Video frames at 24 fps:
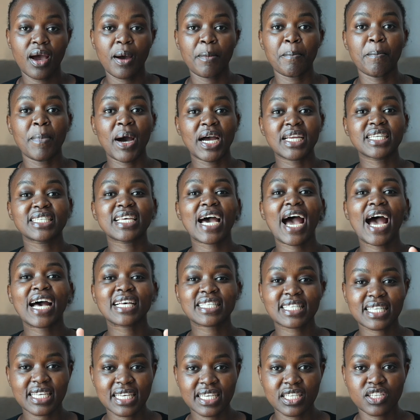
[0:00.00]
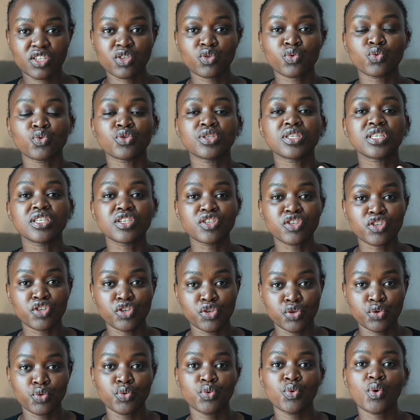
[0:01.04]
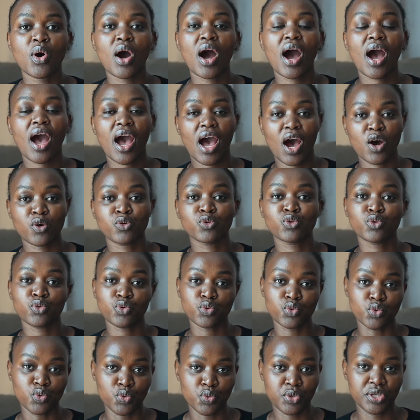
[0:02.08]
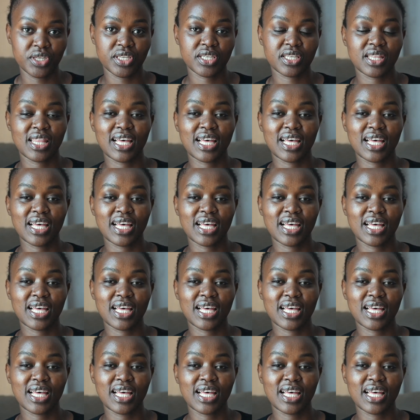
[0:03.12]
but ask it to teach you how to do it.